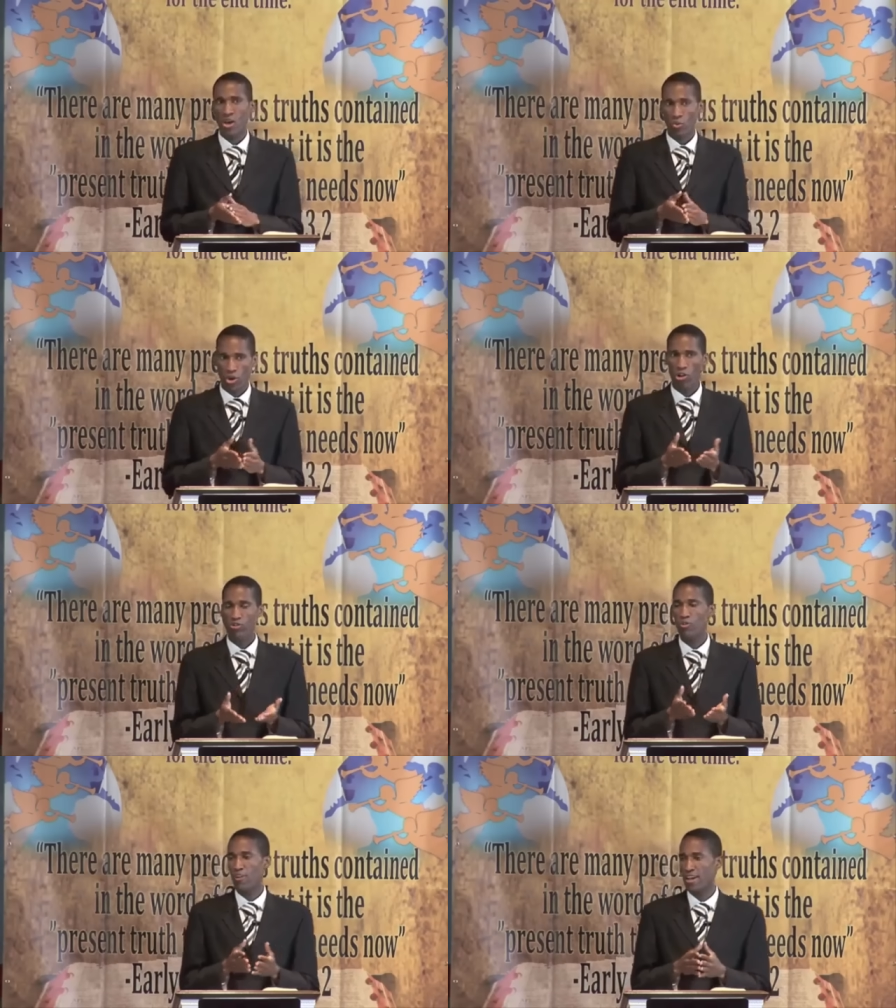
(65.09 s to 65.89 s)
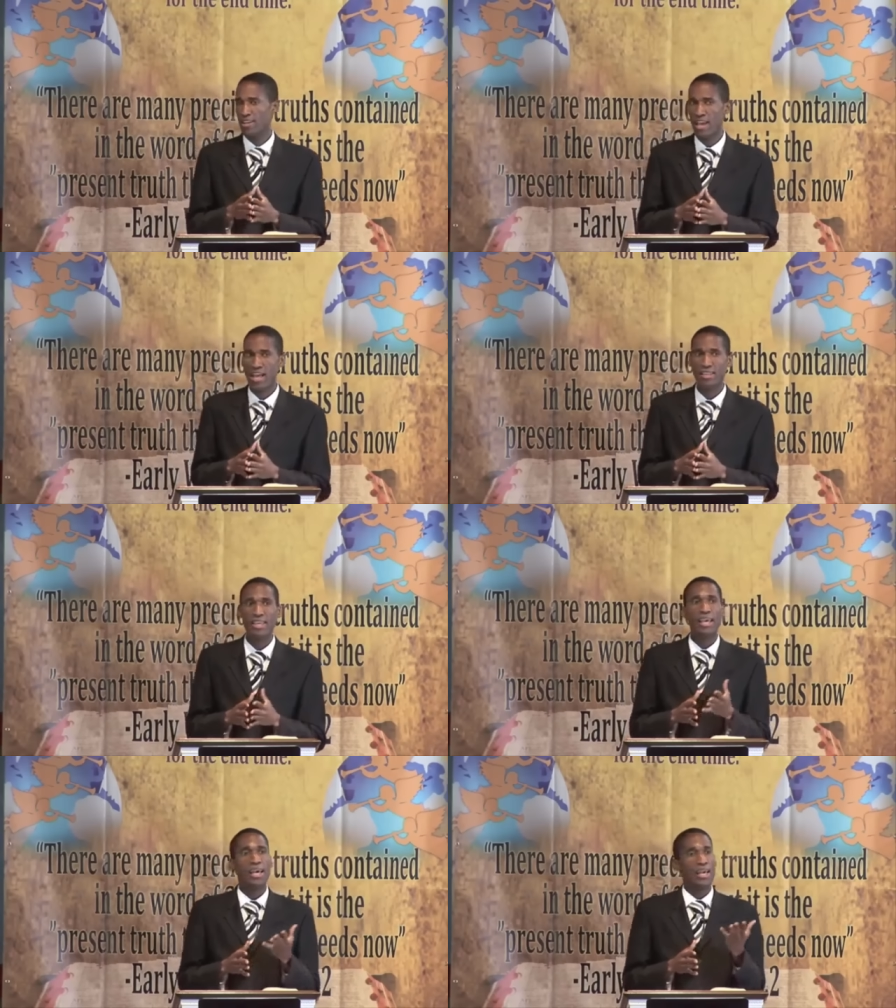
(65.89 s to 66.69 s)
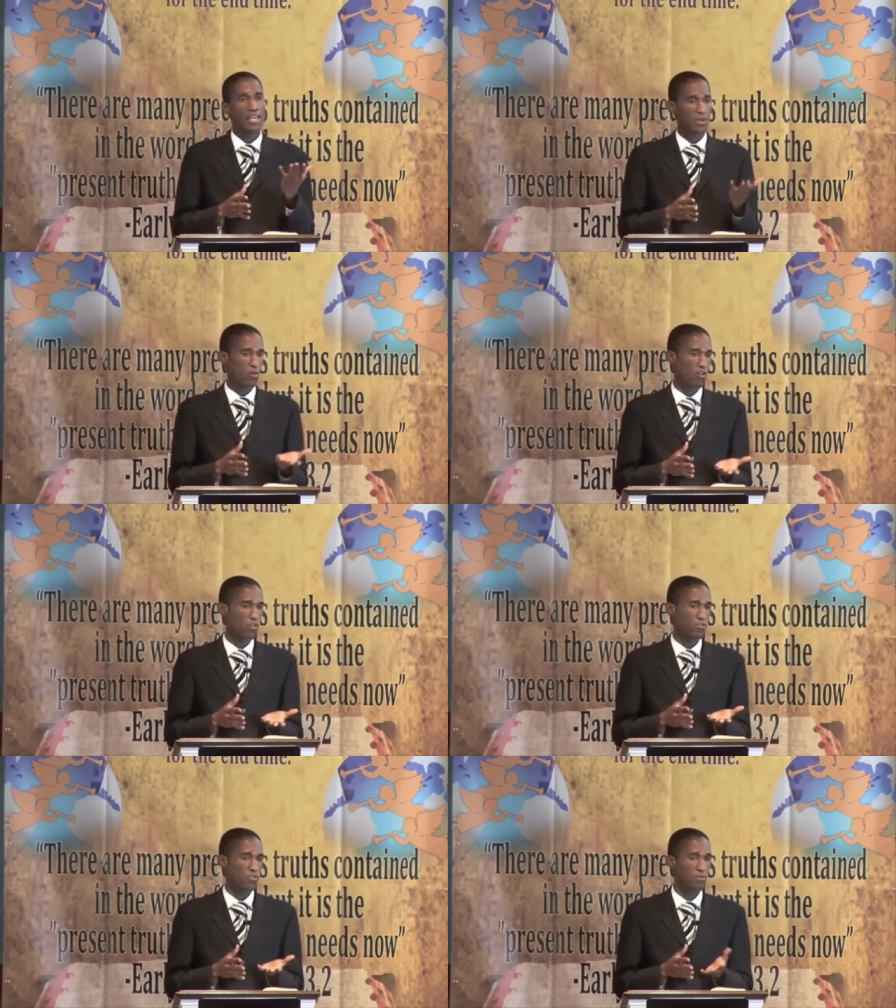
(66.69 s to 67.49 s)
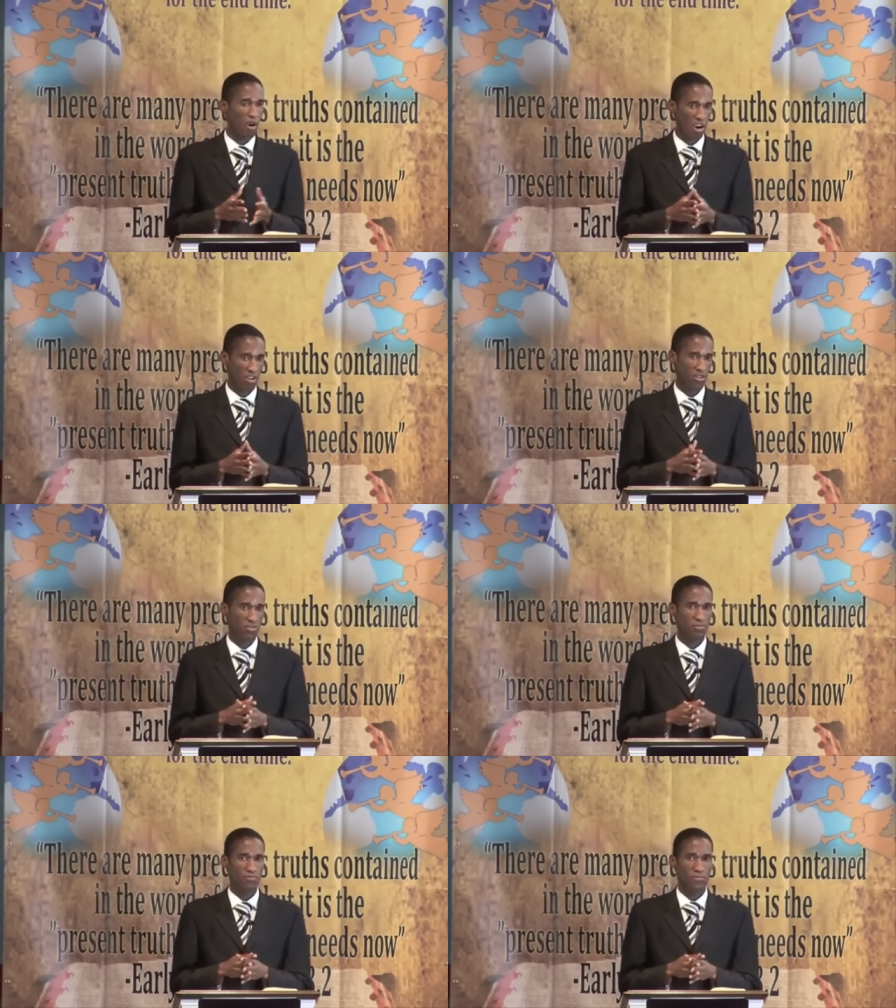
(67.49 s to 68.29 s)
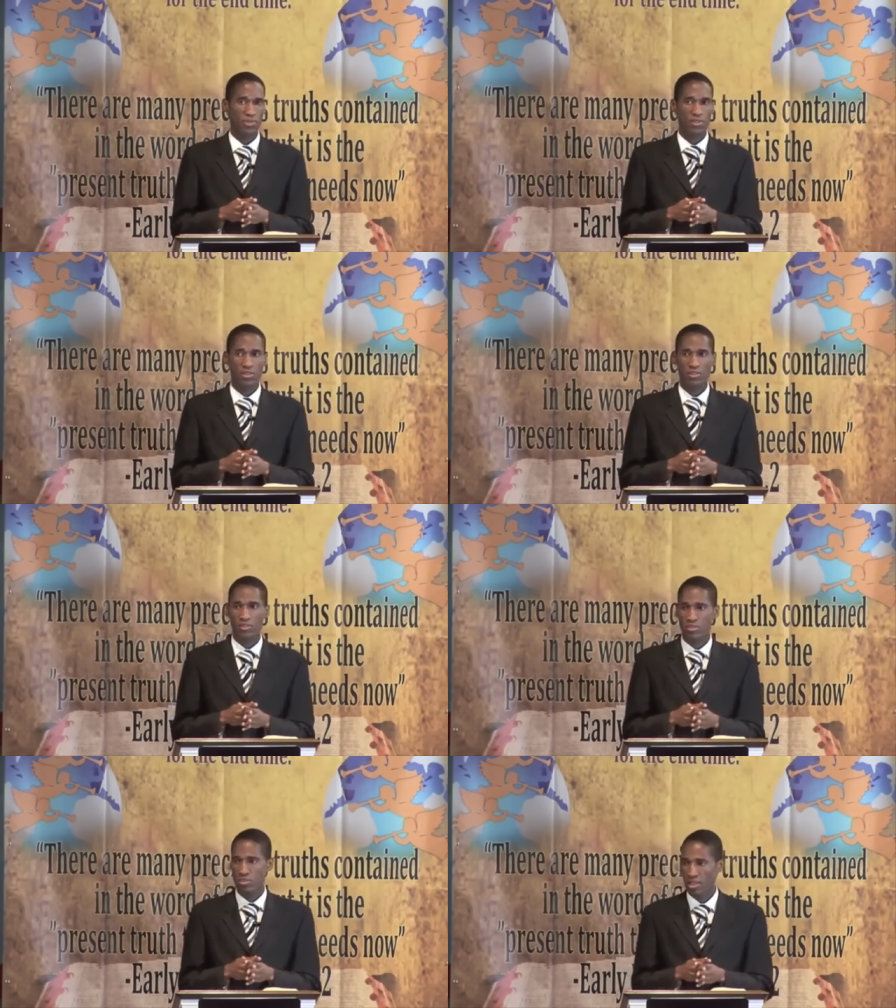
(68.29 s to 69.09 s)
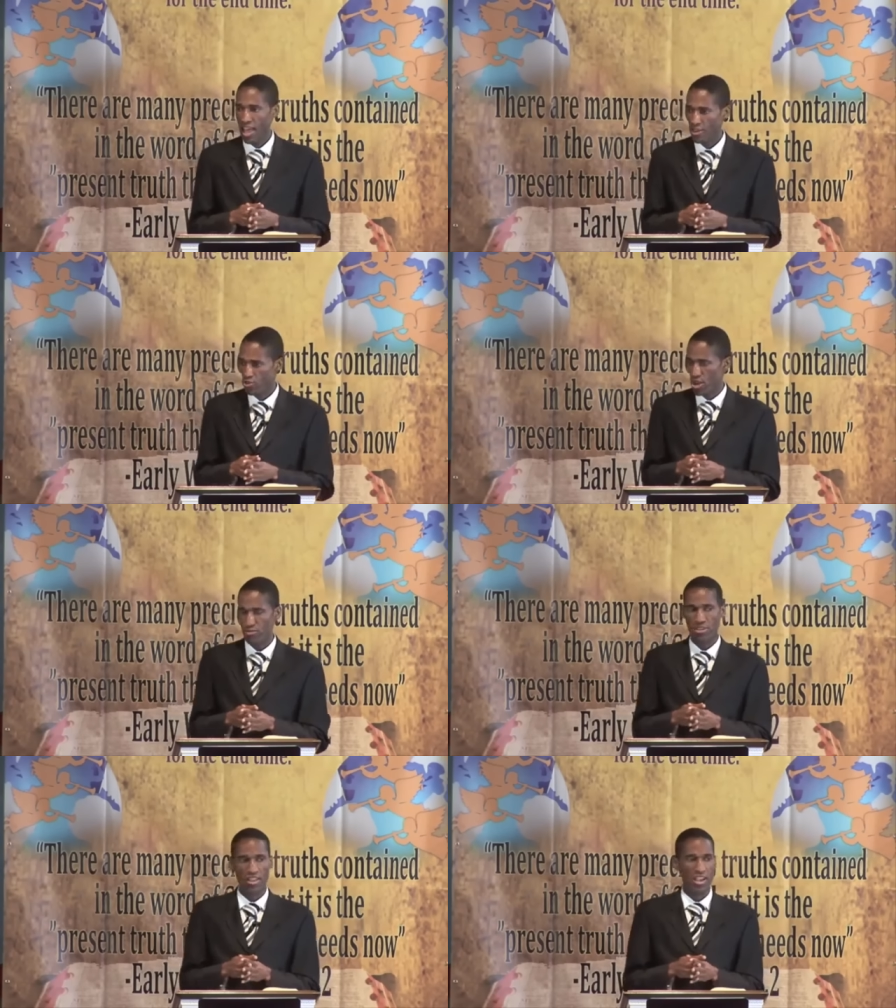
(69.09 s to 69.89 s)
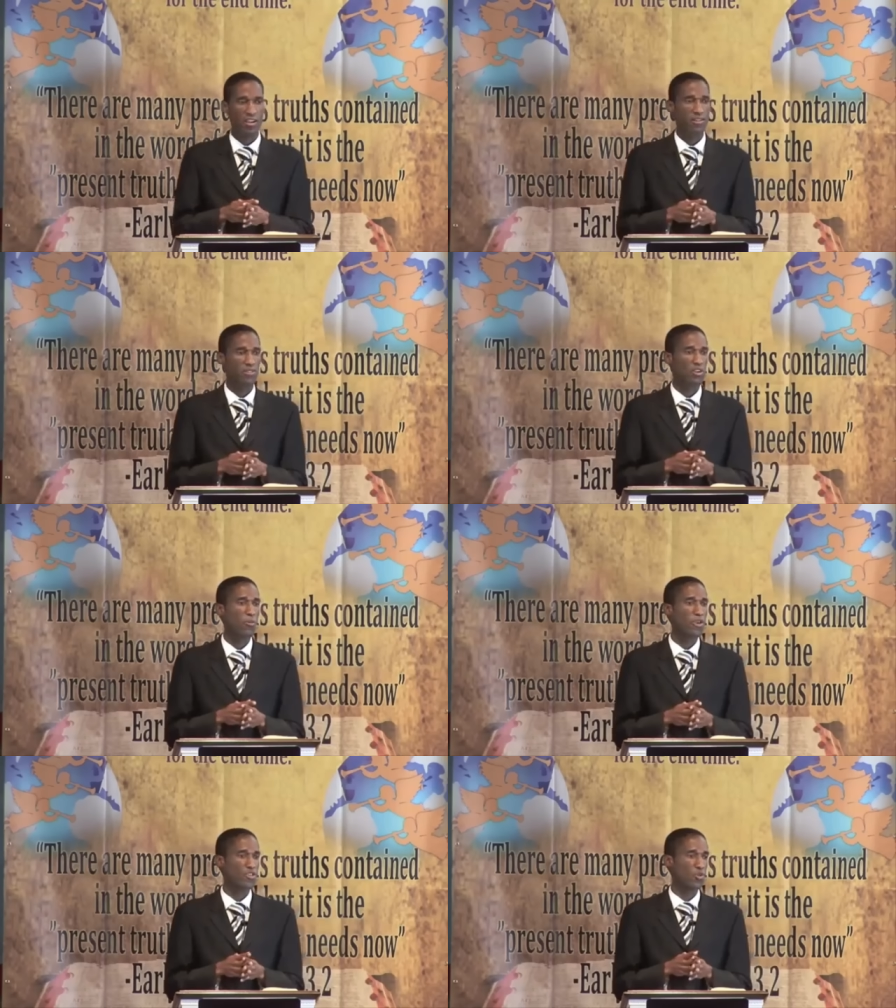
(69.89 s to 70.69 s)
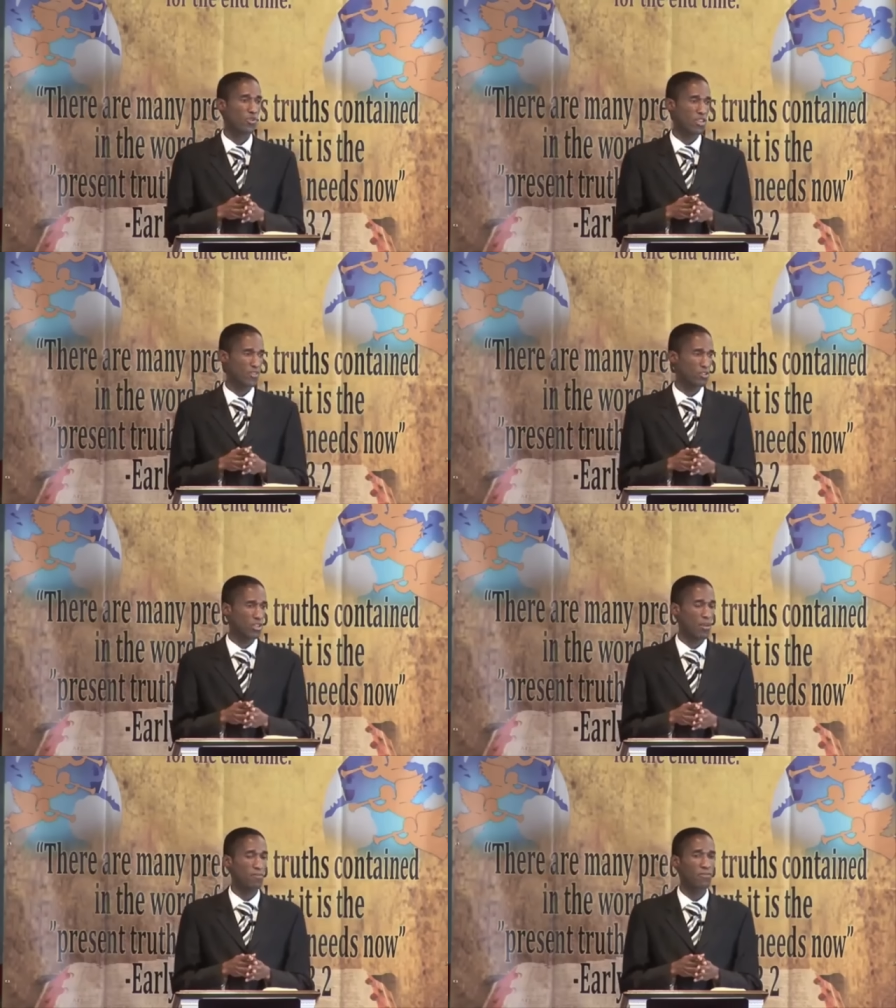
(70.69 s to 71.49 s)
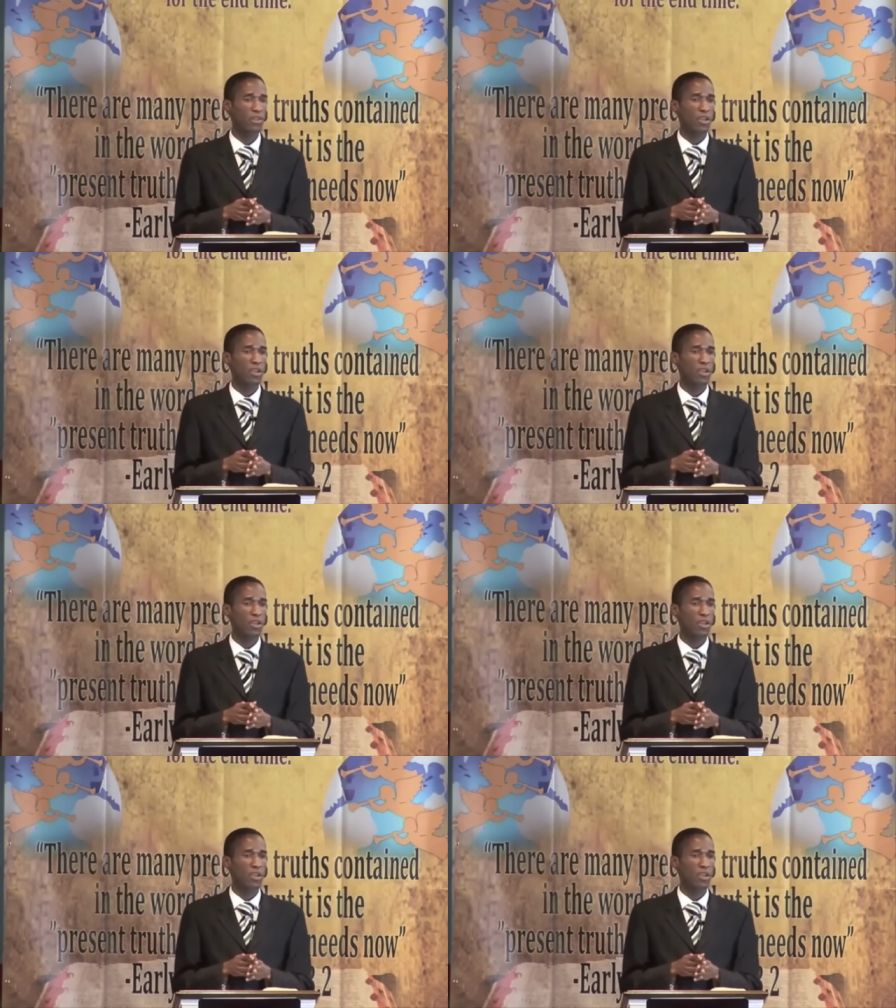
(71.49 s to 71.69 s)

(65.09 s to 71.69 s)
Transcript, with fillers: We also find that in the book of Mark the last chapter there, the commission was given to them.